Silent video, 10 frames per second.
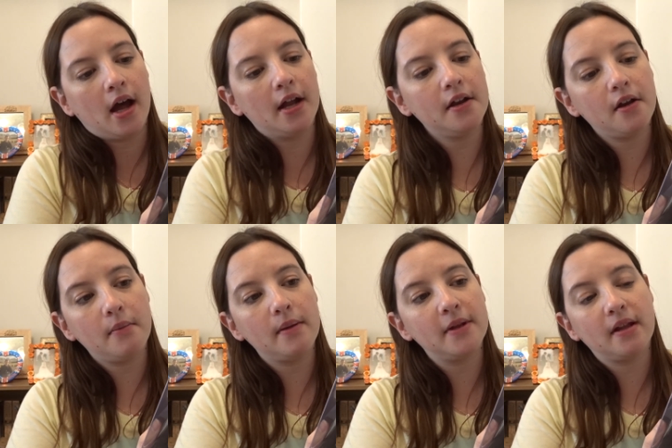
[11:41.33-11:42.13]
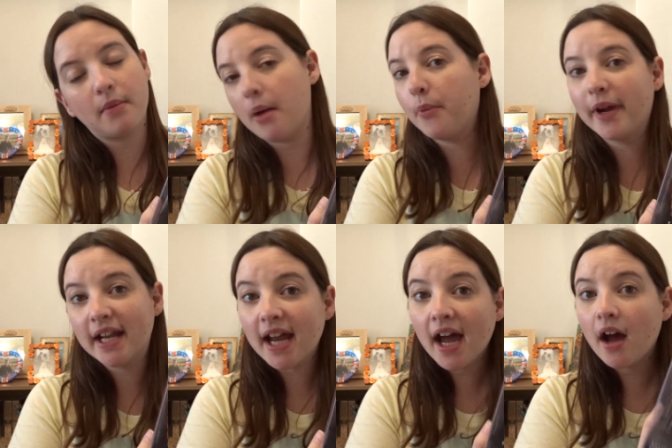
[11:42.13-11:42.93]
I don't know, maybe they might bring
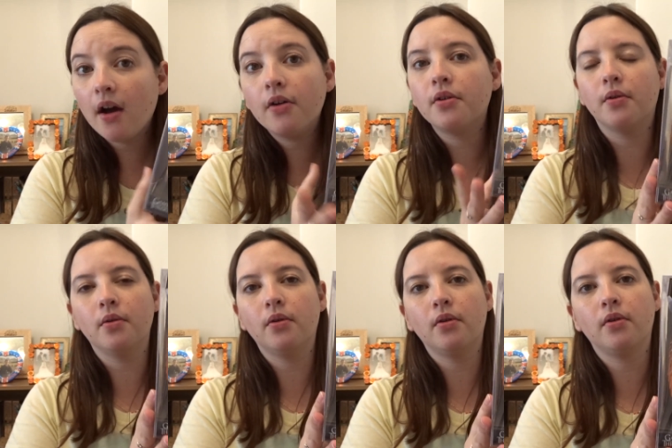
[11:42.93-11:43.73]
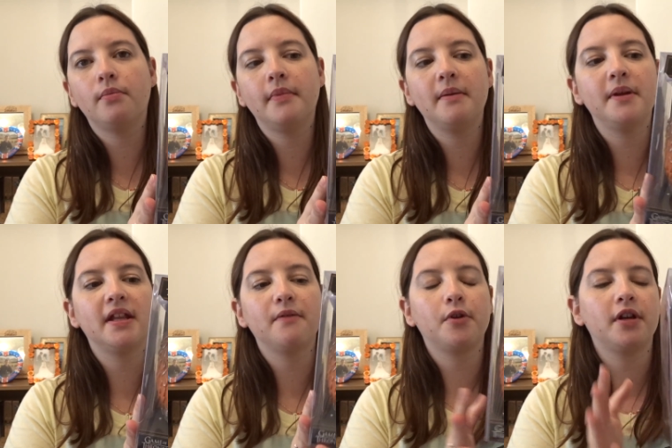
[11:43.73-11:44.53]
it out, or maybe
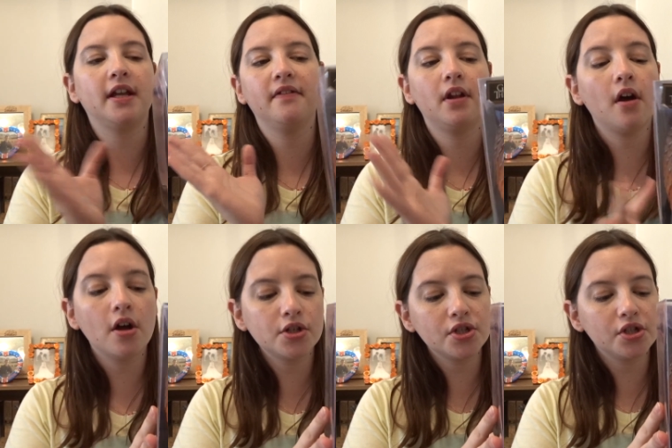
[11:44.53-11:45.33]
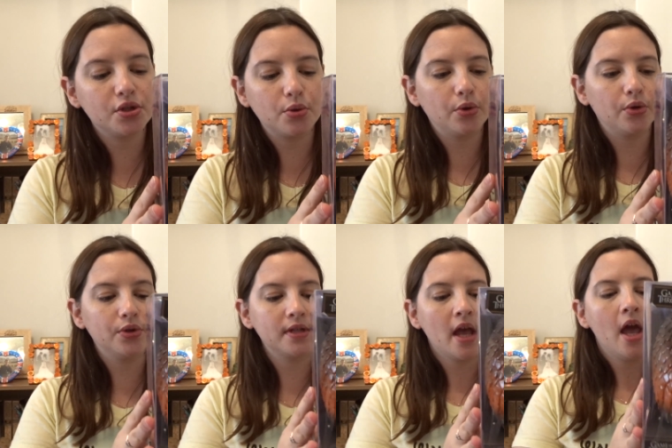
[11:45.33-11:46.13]
they've got it in the larger
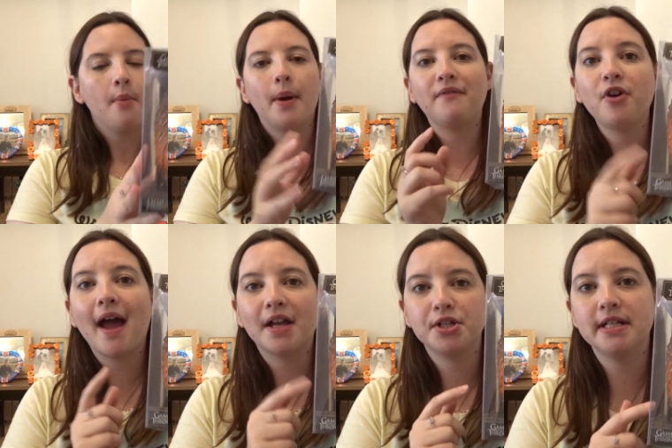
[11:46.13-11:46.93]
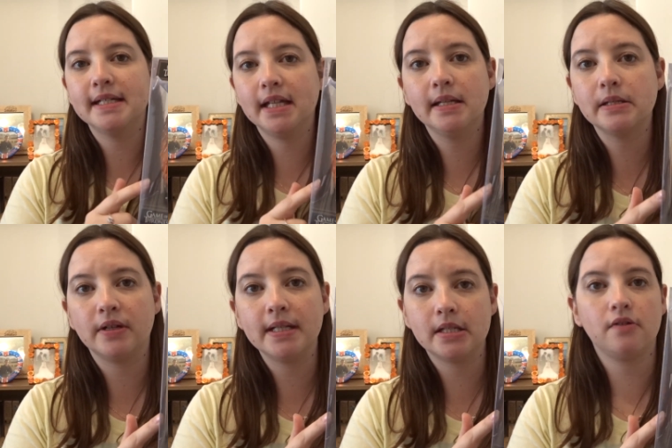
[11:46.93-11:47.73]
stores. But I've not actually seen this on
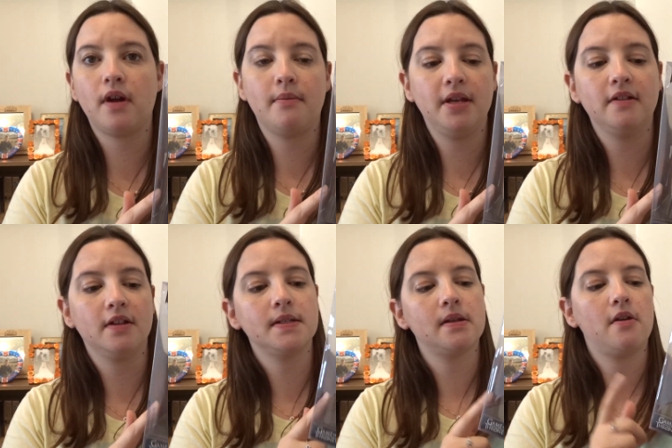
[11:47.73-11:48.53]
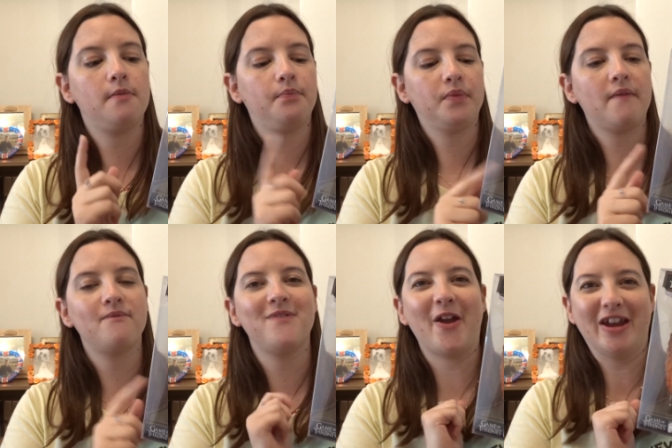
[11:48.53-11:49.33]
Instagram either, so I'm
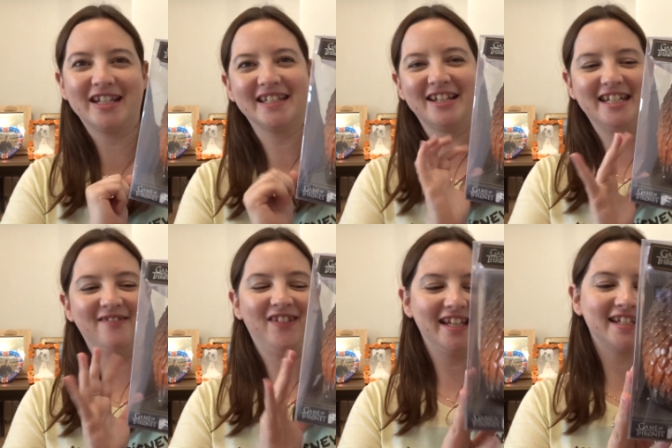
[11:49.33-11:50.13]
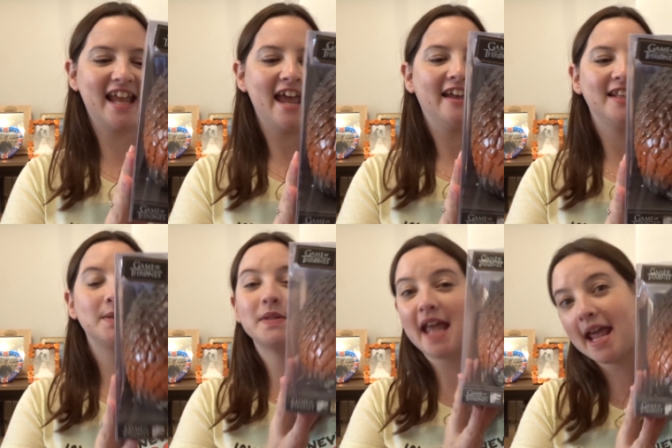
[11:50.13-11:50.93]
very excited for this.
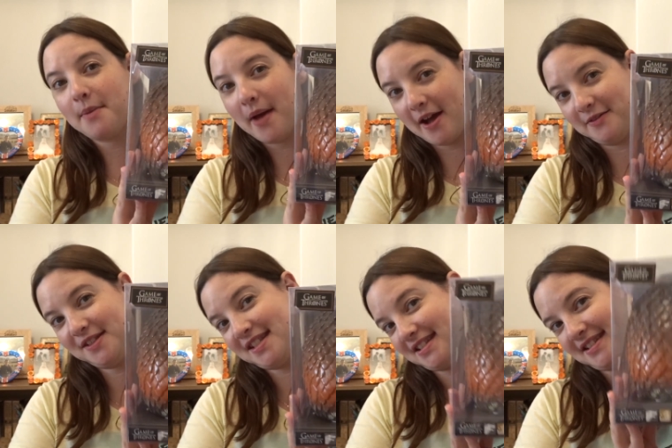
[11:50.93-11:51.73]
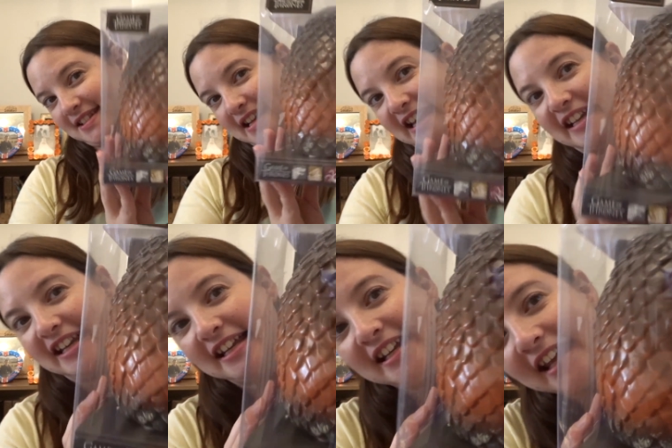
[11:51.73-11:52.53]
This was eight pounds, and
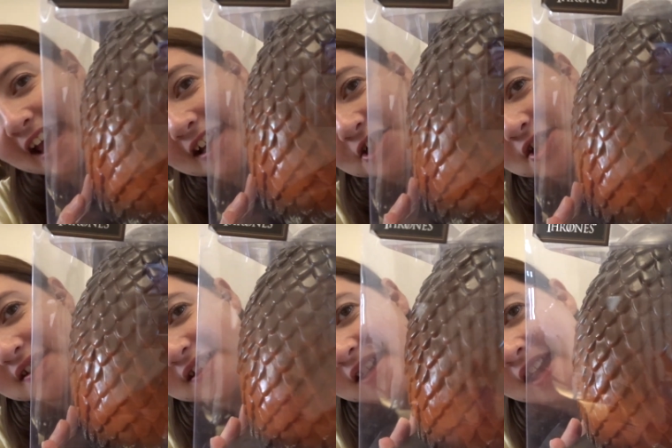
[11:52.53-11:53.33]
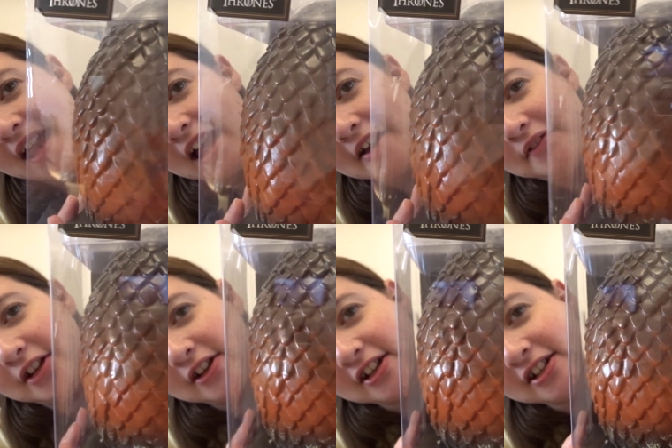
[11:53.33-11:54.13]
yeah, just have
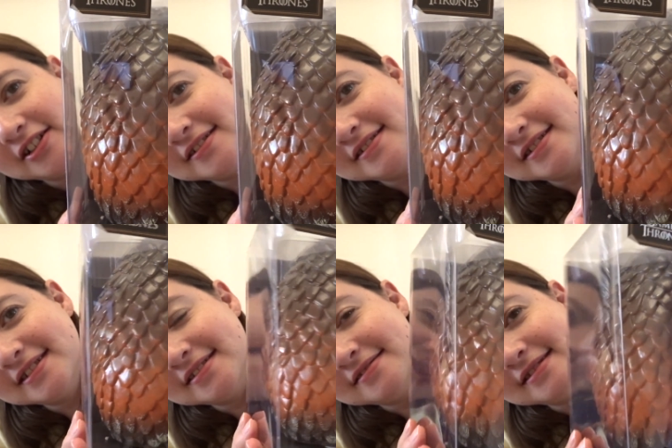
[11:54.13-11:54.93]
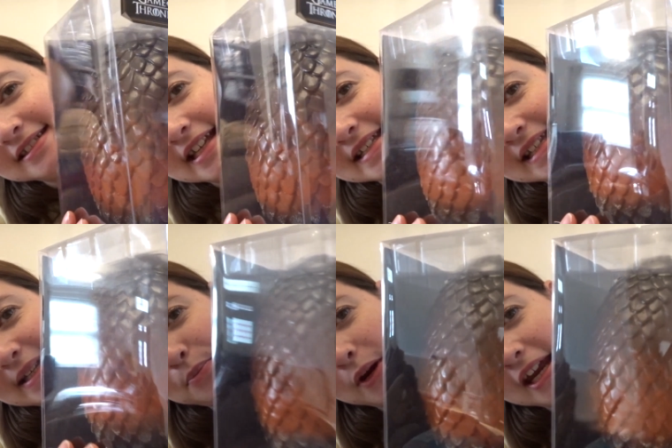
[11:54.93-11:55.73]
a look. Isn't
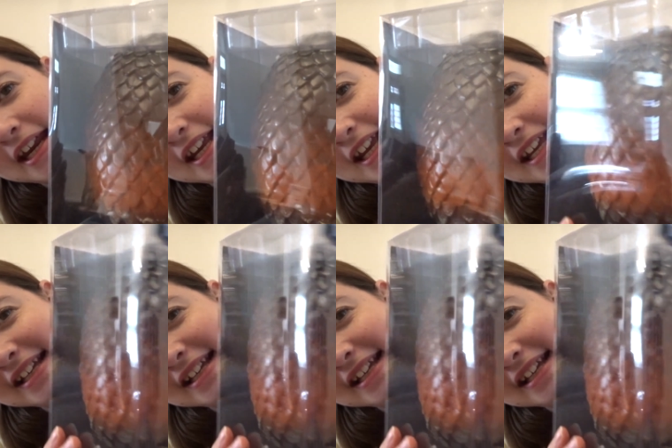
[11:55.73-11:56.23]
it pretty?